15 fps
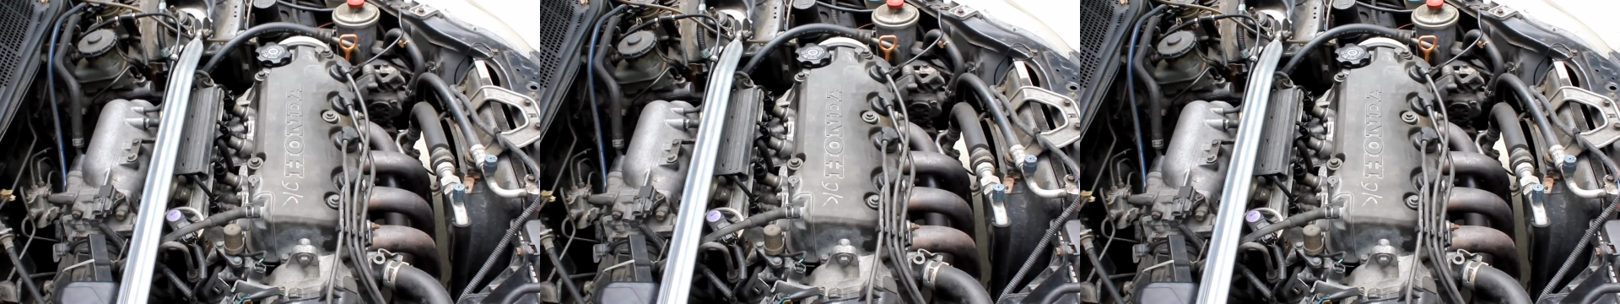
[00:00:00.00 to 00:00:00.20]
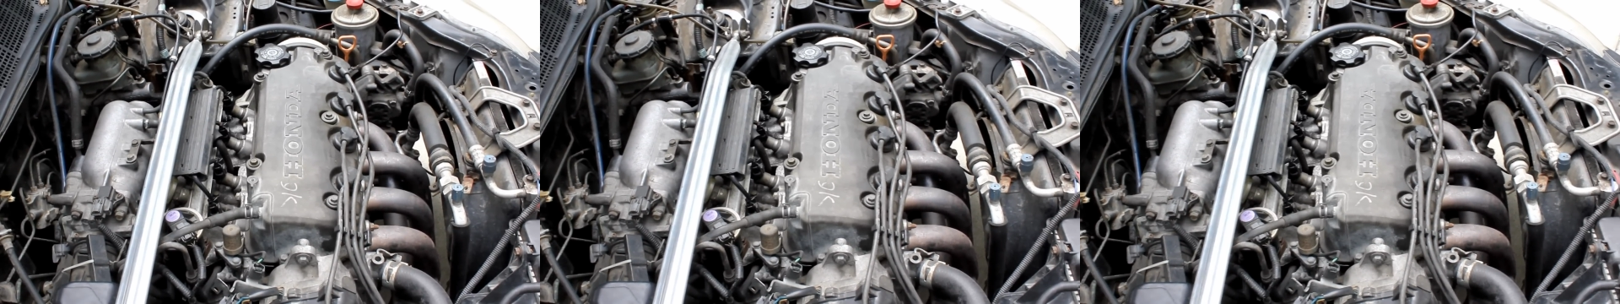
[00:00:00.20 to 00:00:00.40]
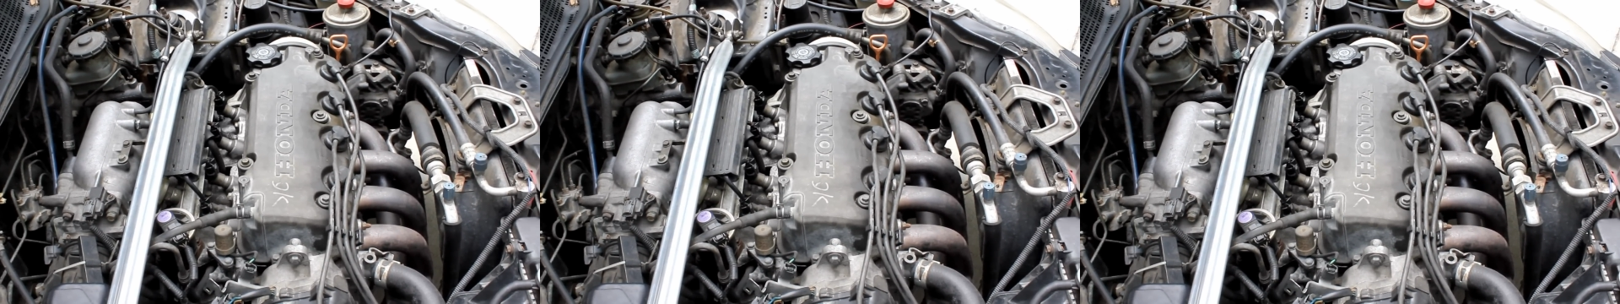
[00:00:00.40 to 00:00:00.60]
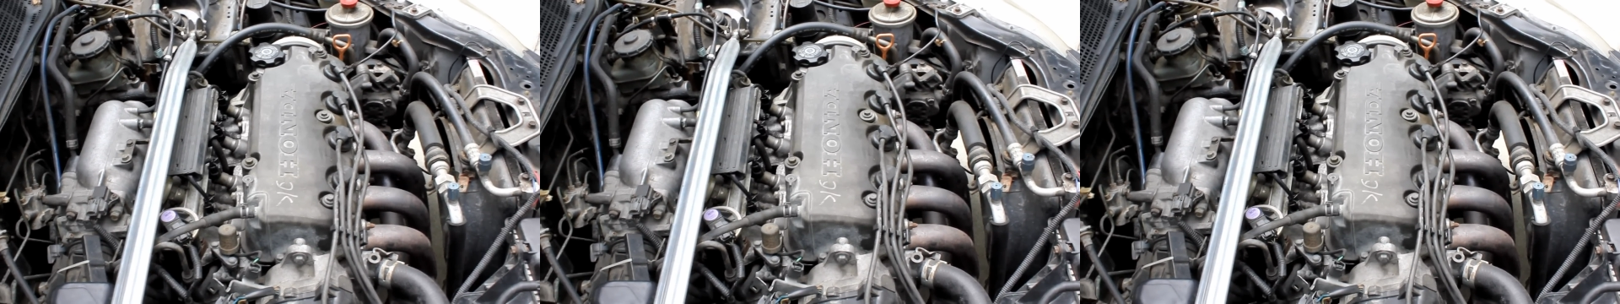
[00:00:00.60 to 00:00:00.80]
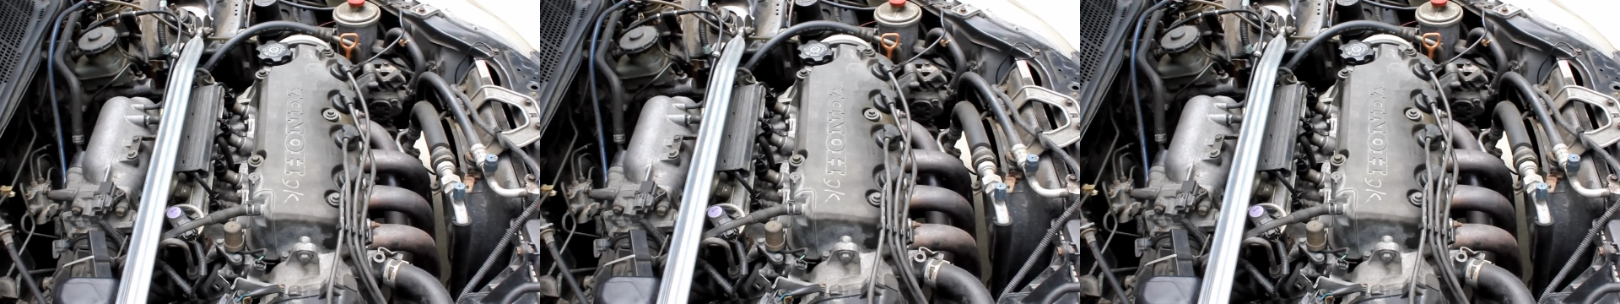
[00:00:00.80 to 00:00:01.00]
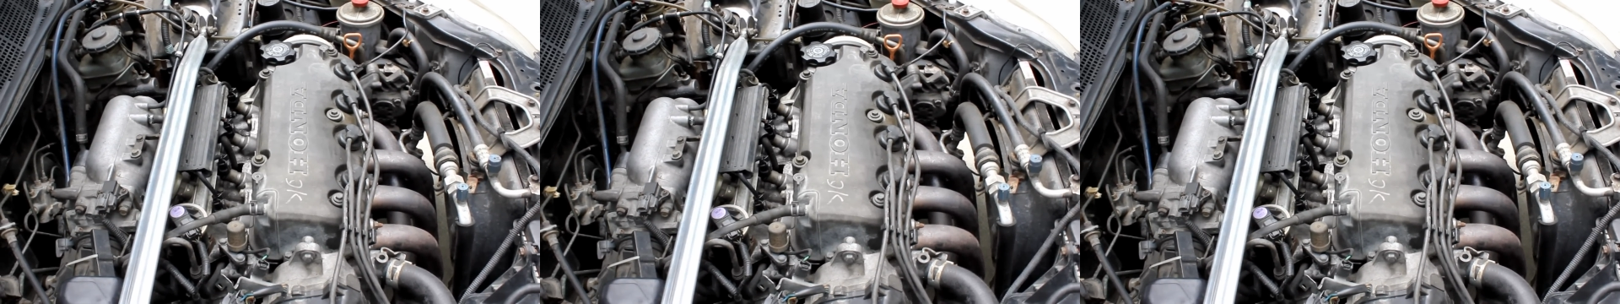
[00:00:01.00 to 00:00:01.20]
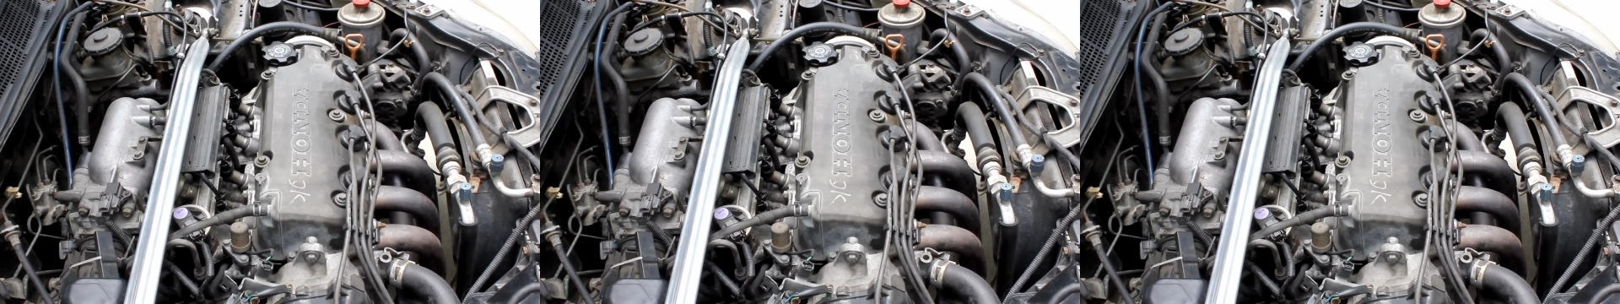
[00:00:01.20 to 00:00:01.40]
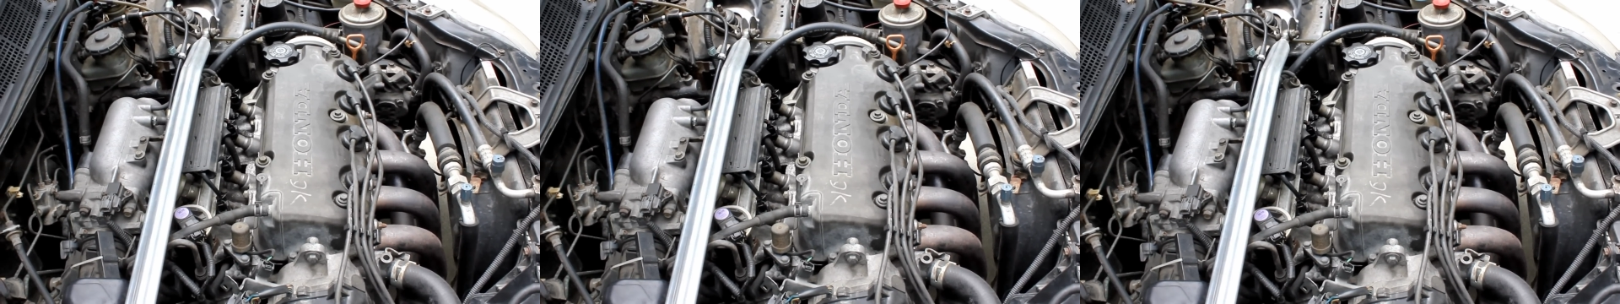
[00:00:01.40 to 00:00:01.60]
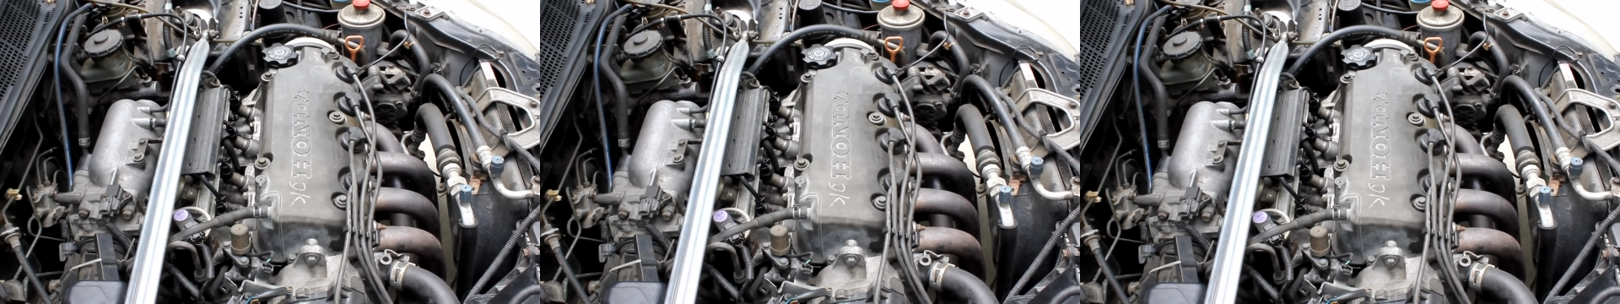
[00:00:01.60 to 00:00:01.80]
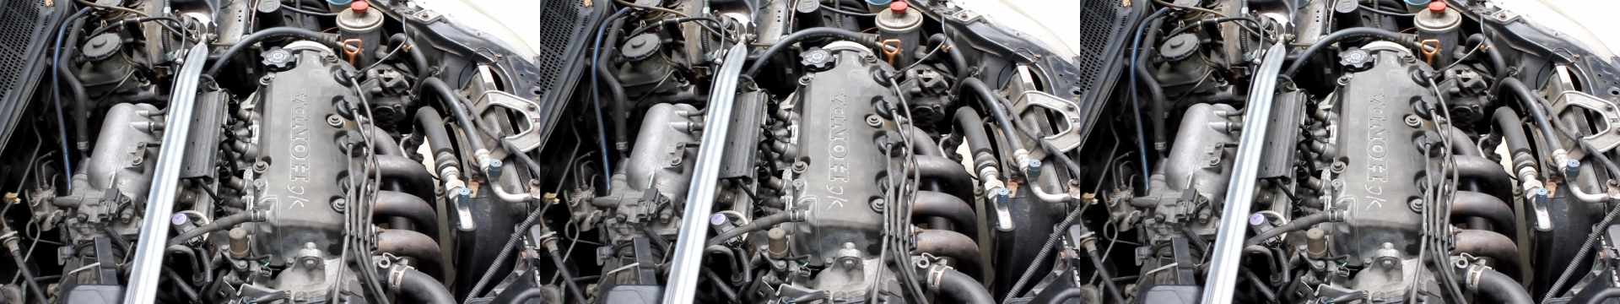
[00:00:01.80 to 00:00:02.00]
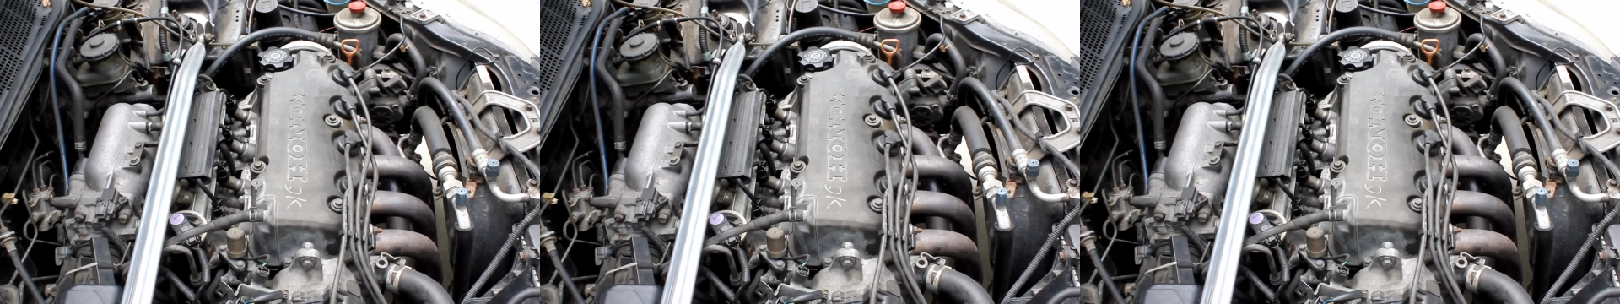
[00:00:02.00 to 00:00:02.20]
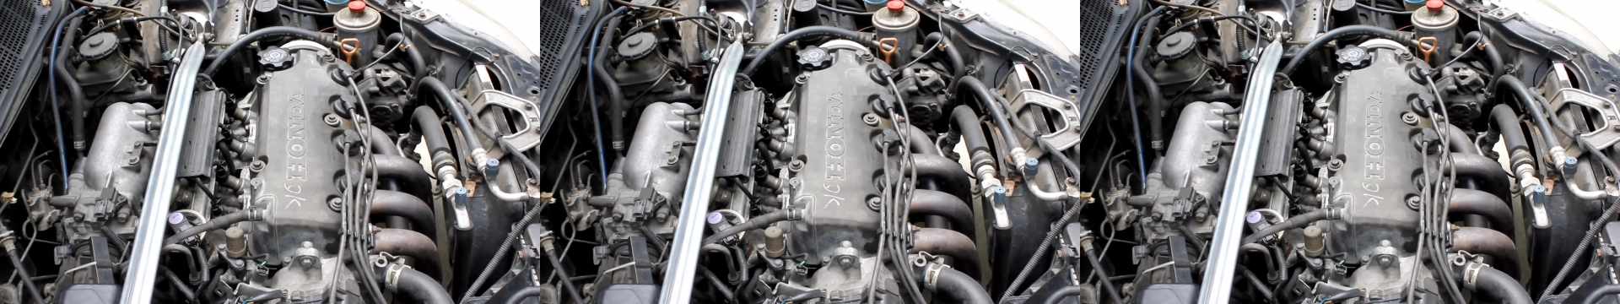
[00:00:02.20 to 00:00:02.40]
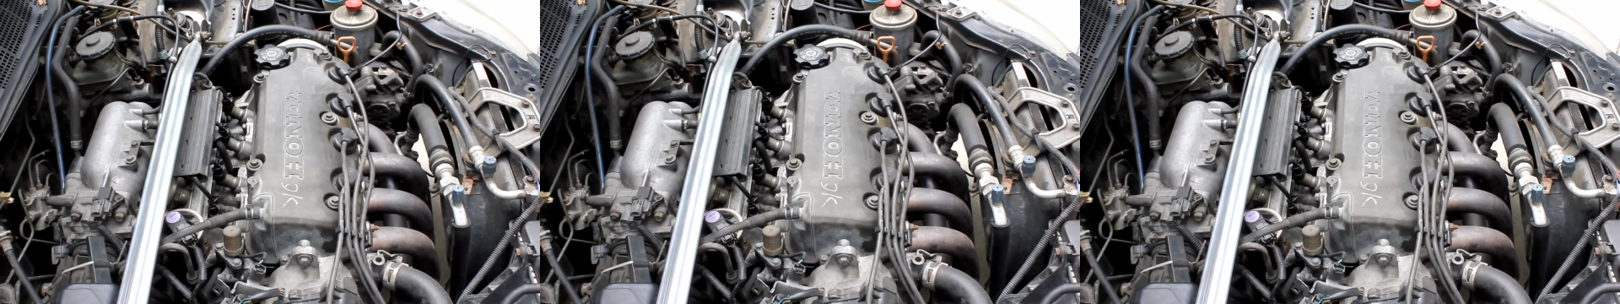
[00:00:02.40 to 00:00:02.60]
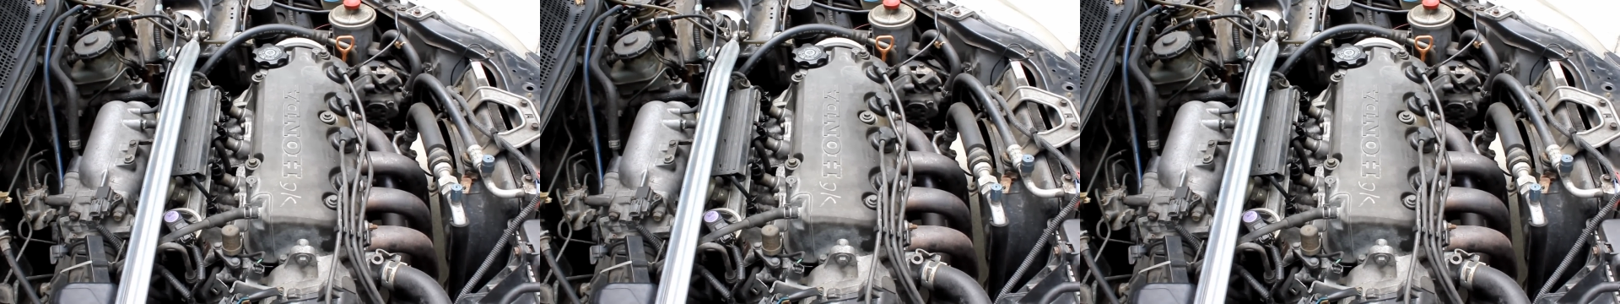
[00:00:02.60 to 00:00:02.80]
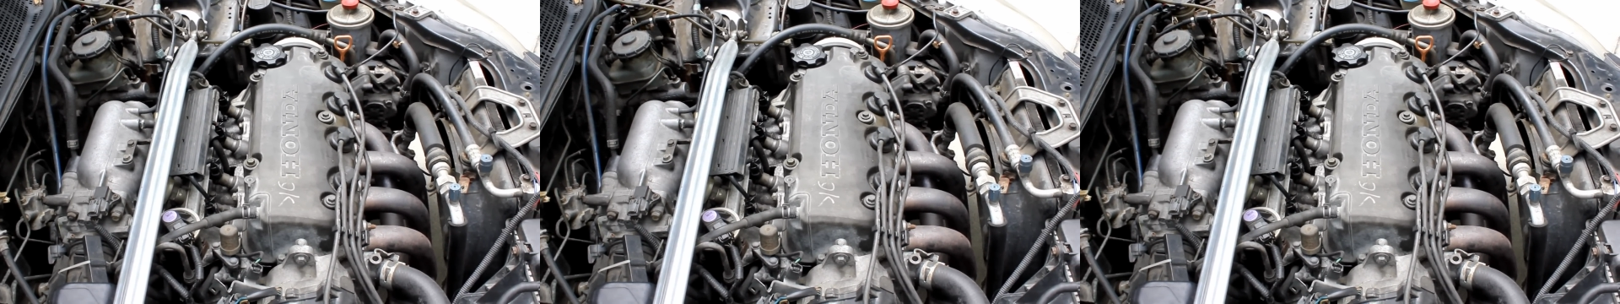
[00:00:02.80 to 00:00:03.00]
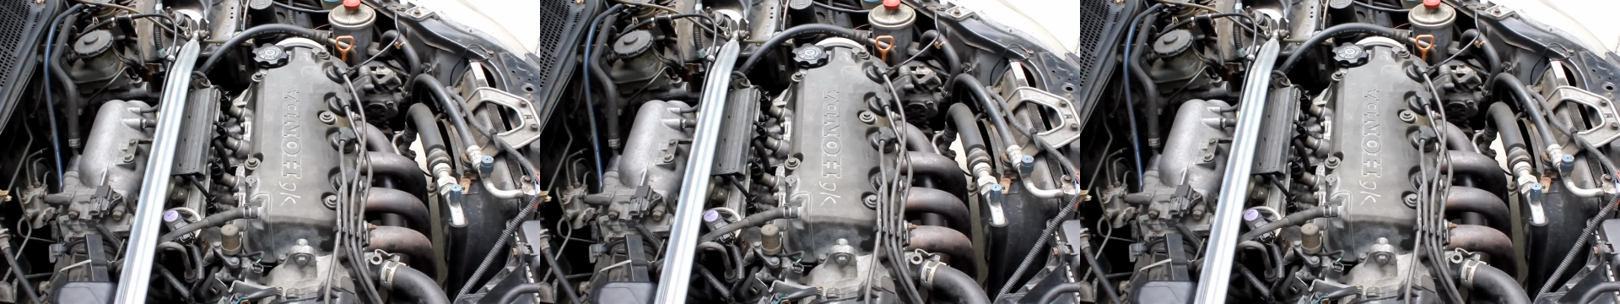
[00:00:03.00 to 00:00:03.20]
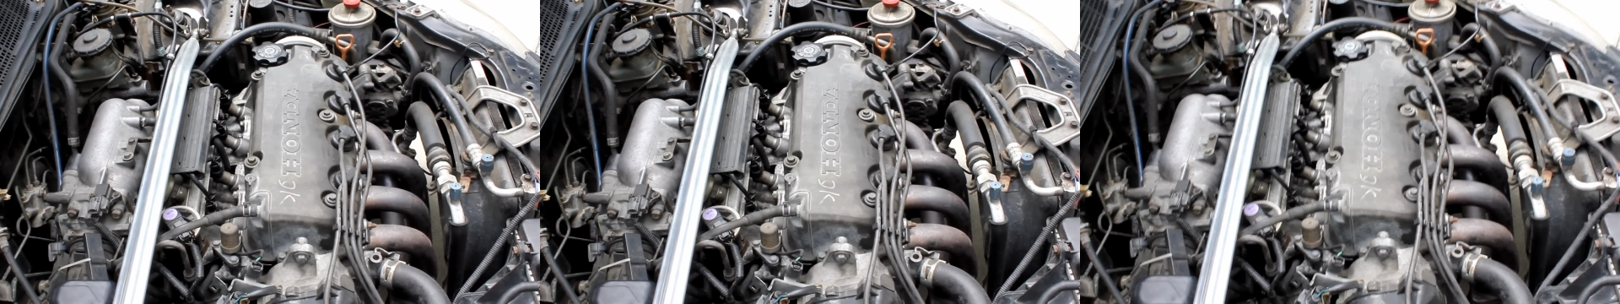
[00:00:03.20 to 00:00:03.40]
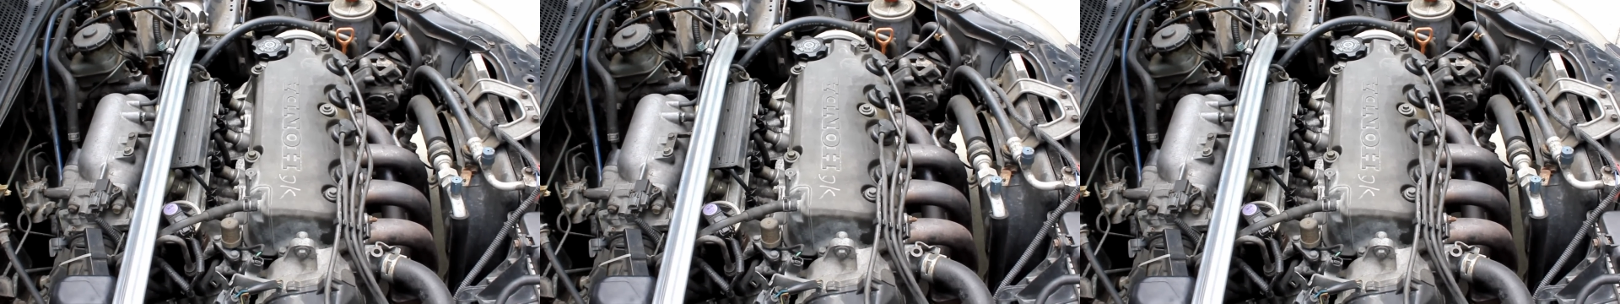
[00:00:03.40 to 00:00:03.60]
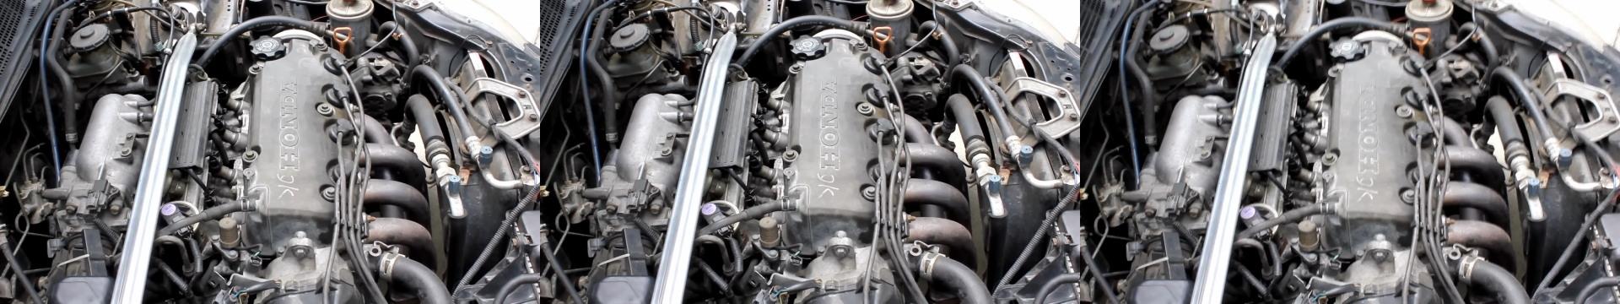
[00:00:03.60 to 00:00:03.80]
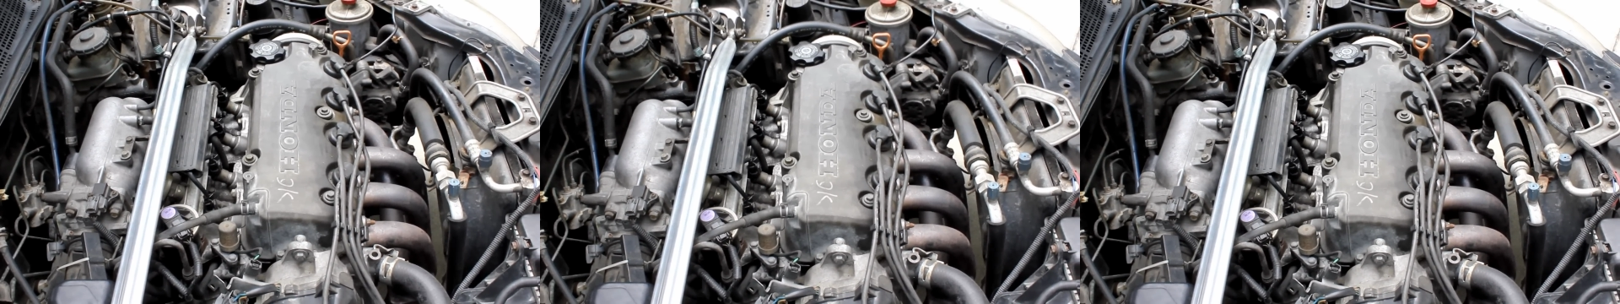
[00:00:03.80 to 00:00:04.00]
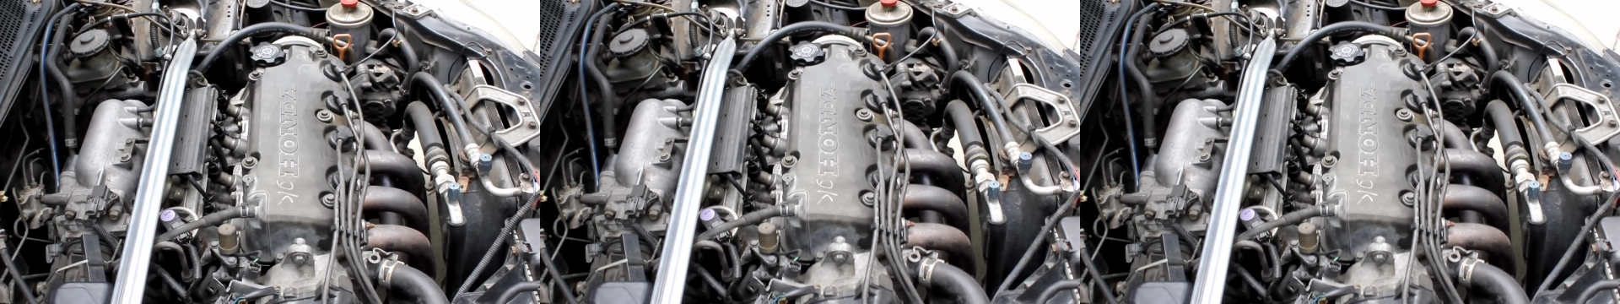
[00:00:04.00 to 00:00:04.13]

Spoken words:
Nobody's mouth can be seen.